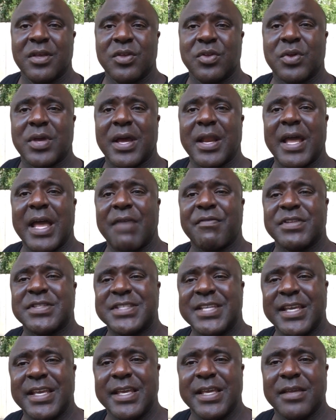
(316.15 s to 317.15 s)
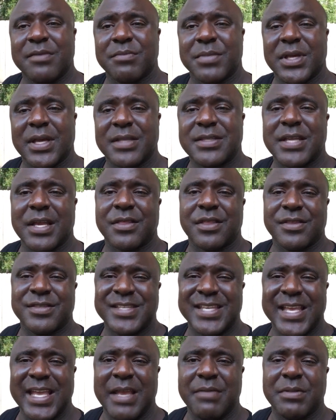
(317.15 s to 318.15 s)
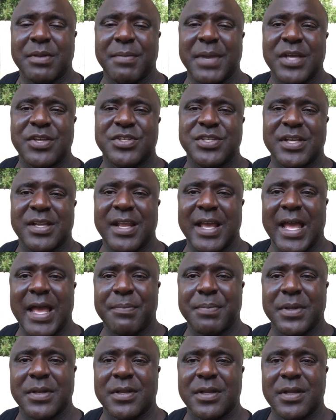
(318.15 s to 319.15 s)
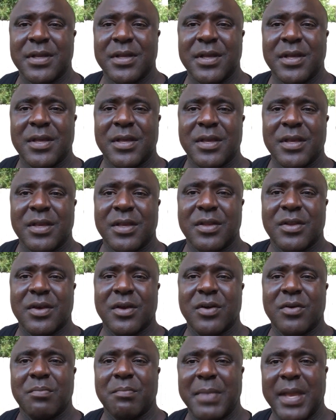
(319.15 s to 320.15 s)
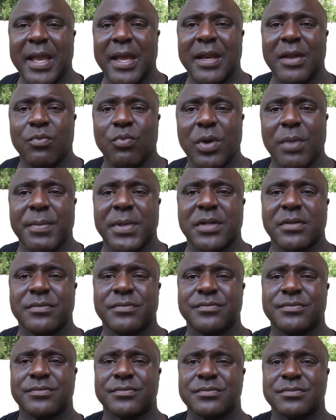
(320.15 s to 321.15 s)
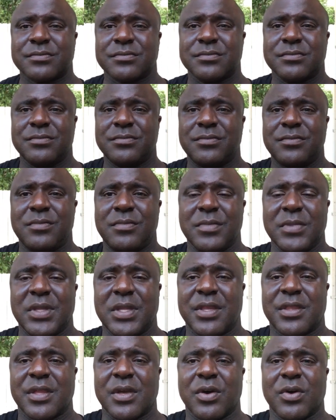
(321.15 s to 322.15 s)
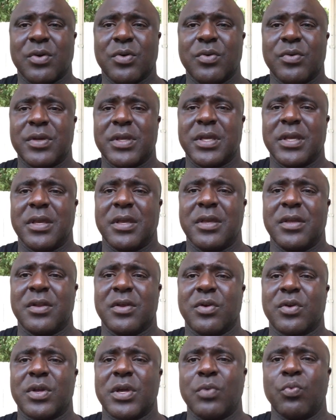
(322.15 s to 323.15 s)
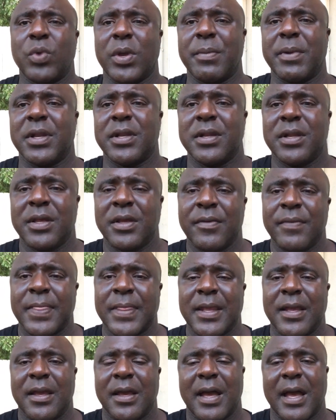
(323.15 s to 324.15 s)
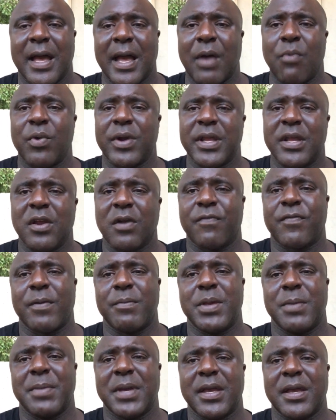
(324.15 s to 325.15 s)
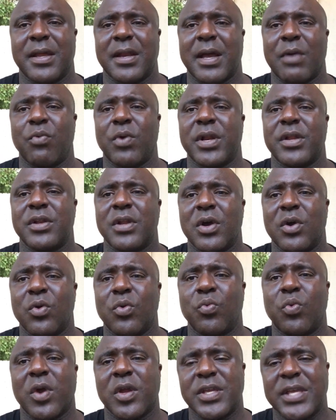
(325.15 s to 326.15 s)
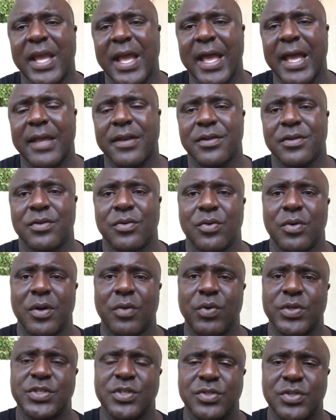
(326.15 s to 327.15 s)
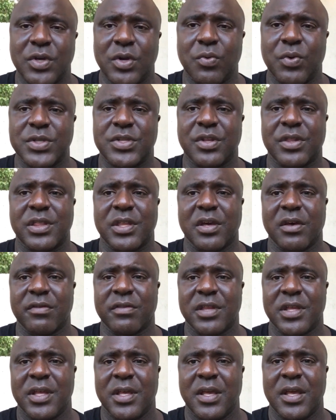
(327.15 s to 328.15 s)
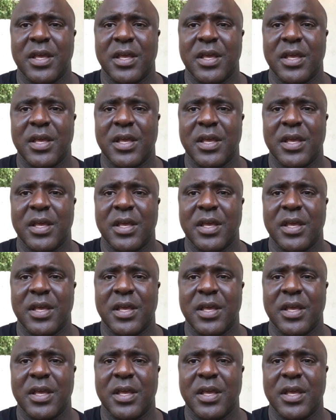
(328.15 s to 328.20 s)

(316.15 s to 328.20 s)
You gotta have a team. It takes a team to make shit happen. You know, man and woman. So, you know, good women, I wanna hear from you, man. I wanna know where you at, what you're doing with yourself.